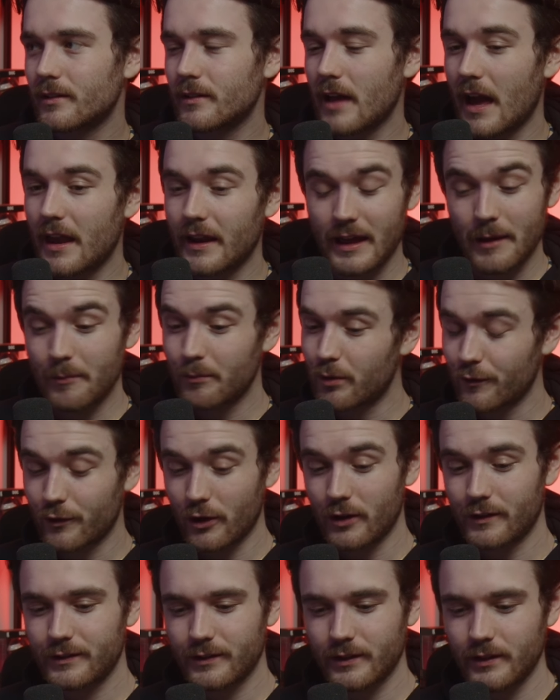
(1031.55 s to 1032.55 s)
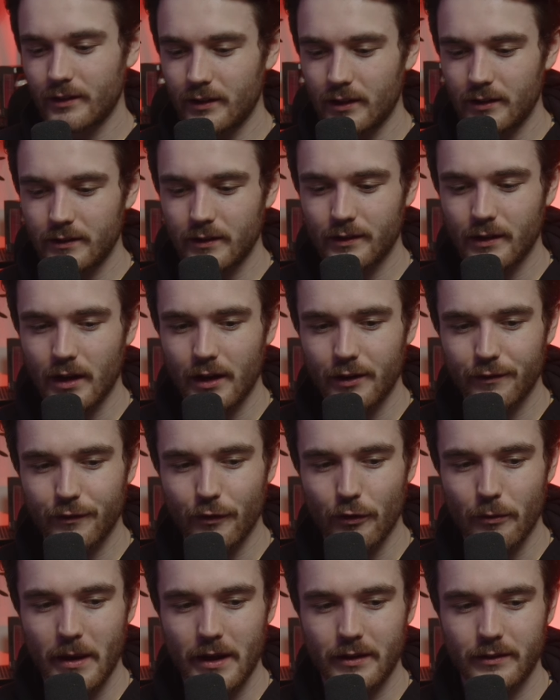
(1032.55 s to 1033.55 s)
and it can prove costly in, in this kind of
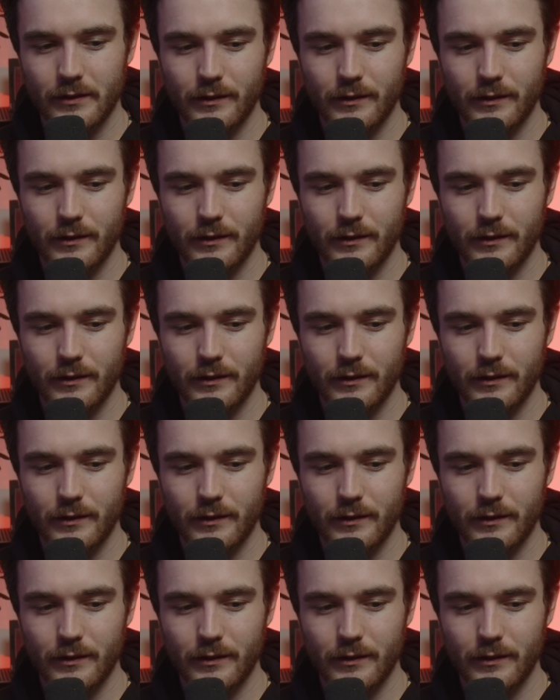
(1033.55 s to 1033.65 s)
format.